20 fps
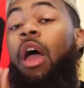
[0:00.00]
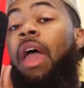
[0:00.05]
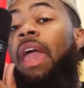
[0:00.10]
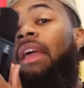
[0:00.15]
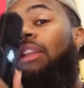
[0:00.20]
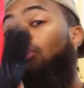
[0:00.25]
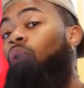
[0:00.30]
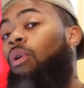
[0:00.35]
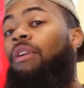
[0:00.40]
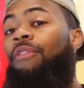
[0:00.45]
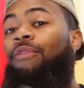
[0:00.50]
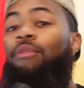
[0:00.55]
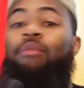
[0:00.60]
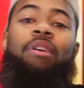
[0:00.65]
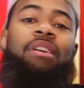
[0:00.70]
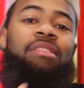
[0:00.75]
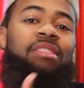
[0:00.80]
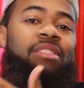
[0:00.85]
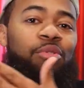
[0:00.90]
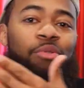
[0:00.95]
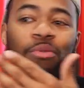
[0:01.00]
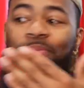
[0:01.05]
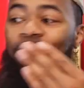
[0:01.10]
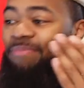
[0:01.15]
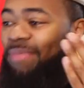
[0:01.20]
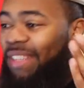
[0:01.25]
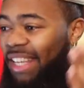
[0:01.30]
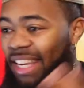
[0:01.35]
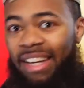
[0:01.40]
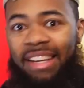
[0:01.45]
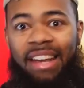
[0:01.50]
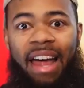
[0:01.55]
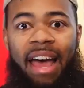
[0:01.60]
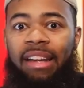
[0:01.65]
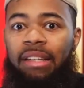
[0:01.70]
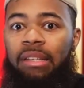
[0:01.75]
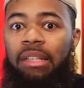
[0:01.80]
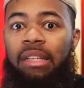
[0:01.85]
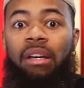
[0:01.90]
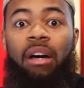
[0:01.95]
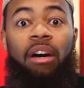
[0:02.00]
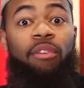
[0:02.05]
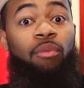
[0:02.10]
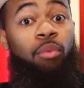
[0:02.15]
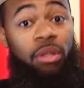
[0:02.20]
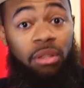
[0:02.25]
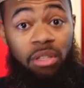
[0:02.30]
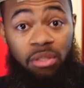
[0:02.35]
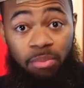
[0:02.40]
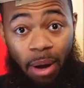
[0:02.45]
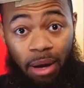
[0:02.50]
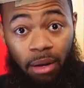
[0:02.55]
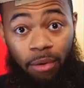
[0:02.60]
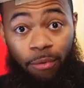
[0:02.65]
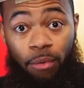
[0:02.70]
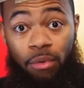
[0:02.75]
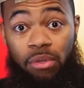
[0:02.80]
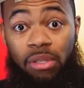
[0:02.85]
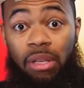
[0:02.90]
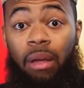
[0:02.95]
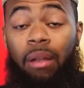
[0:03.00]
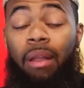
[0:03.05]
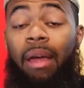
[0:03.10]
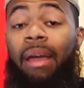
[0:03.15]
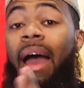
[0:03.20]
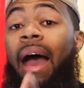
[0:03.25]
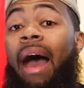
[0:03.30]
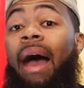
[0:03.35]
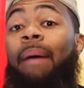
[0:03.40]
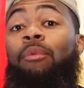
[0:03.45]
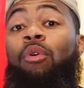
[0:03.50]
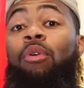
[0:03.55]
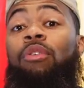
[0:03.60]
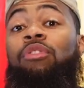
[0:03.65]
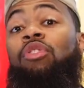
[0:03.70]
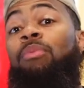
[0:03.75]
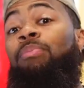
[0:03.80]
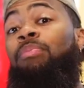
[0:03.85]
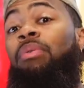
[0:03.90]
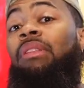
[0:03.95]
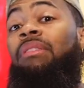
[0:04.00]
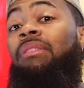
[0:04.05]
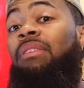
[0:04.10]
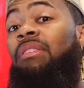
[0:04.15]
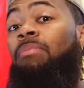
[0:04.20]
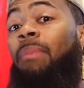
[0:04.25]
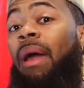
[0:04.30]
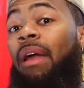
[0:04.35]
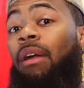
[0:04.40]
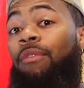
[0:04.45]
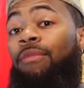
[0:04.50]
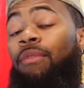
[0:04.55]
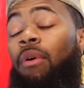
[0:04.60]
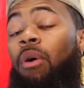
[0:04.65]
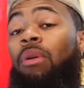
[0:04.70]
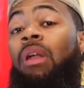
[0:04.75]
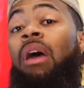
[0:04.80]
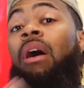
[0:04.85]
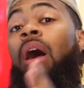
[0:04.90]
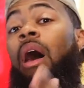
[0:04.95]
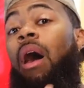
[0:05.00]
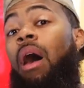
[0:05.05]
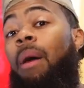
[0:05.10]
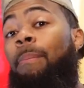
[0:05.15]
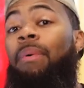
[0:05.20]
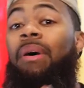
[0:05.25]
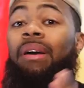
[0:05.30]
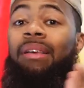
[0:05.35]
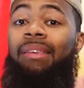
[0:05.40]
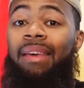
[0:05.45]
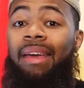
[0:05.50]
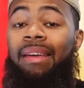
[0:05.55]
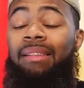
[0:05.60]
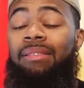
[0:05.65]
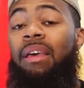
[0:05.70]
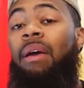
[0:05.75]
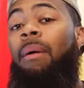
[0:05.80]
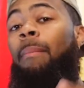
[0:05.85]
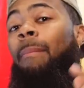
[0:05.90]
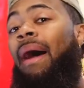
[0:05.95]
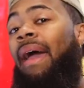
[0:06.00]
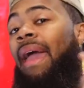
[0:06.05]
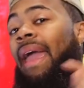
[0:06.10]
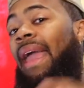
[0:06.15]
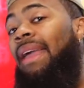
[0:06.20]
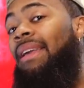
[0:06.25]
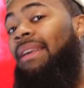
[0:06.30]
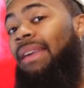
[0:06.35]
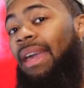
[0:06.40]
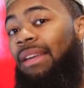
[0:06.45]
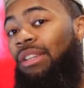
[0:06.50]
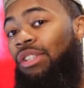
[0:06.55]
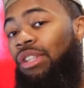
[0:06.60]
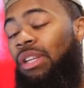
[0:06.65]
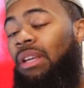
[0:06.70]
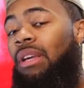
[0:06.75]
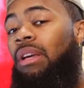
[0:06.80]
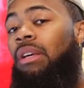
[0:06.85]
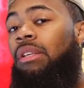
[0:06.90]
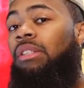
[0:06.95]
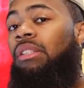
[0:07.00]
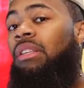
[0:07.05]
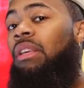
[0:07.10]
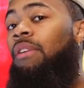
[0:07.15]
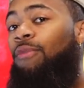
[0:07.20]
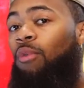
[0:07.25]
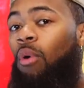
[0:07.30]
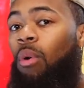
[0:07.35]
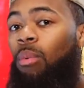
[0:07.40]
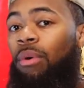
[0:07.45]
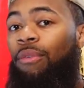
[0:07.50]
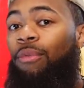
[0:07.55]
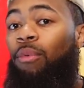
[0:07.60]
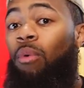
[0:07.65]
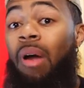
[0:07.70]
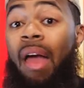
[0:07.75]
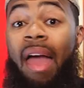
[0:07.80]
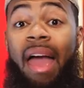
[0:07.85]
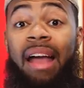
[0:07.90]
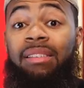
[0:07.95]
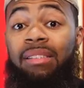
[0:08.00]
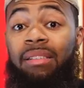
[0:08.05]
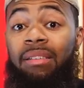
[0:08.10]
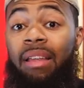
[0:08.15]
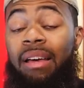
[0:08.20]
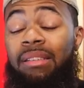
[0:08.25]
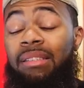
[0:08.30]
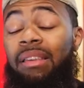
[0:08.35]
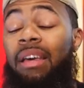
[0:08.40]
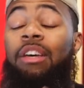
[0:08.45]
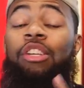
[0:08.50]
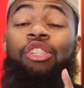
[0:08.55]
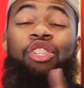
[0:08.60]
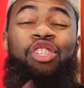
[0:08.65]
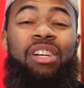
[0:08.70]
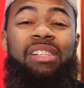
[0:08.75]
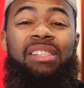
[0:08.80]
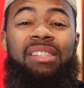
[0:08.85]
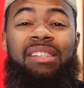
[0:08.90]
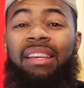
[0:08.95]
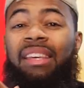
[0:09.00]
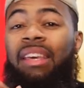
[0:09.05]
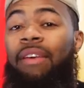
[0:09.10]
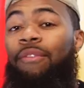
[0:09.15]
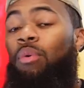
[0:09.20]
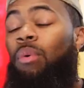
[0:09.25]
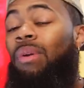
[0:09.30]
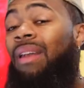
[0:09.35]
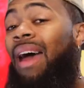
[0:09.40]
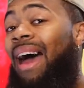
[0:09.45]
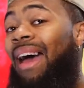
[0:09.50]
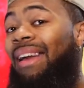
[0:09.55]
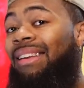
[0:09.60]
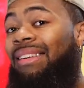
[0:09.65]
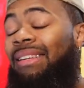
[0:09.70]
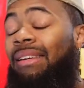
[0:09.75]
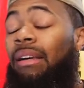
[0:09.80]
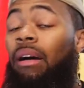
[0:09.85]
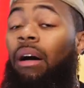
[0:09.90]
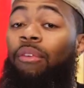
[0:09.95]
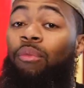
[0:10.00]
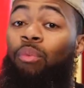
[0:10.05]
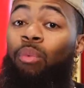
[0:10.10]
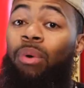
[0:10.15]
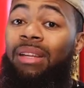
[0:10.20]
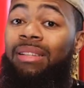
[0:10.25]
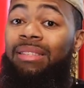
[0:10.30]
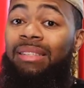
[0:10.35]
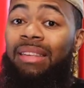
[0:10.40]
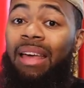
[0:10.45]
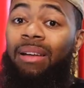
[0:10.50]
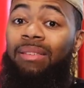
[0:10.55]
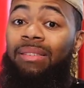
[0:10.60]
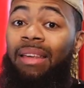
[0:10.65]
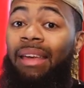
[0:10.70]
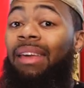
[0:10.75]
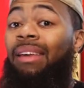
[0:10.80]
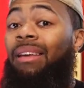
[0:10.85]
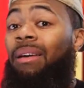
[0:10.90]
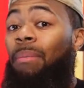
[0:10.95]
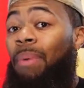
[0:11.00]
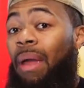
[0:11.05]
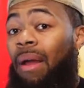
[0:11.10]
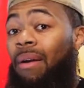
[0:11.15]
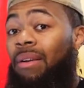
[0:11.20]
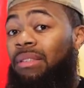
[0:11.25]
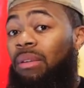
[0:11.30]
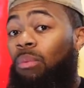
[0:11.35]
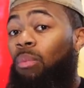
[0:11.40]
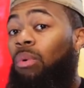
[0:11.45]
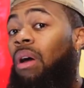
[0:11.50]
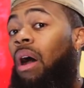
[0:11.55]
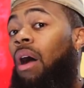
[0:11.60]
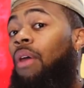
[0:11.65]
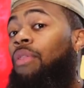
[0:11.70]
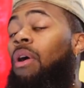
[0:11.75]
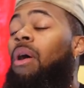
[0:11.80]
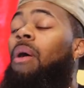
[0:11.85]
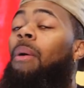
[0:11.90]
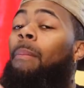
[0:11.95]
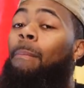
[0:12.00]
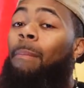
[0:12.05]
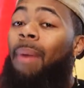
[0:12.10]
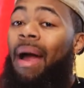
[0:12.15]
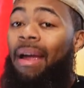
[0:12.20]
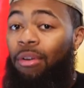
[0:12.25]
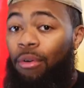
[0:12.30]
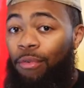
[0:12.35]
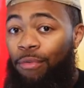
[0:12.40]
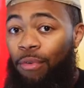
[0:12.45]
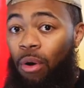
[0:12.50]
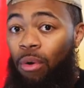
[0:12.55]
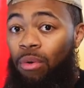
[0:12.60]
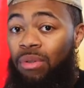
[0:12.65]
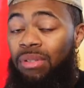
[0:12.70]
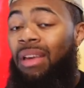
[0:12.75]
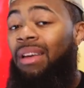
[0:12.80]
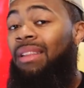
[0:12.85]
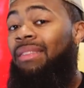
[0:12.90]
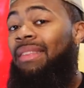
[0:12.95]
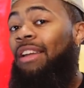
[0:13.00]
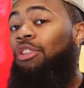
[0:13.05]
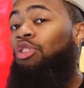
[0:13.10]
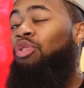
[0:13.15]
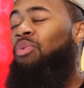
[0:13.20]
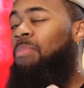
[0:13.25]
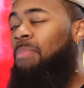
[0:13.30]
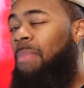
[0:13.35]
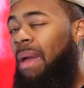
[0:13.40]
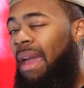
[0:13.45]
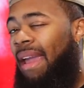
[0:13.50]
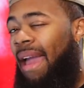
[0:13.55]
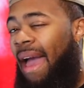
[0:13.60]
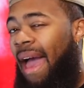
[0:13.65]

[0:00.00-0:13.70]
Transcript: in order for us to get an idea of what this microphone sound like, I'm going to put this microphone up against my AKG C414 XLS just to give you an idea of what it sounds like in comparison with other microphones that you may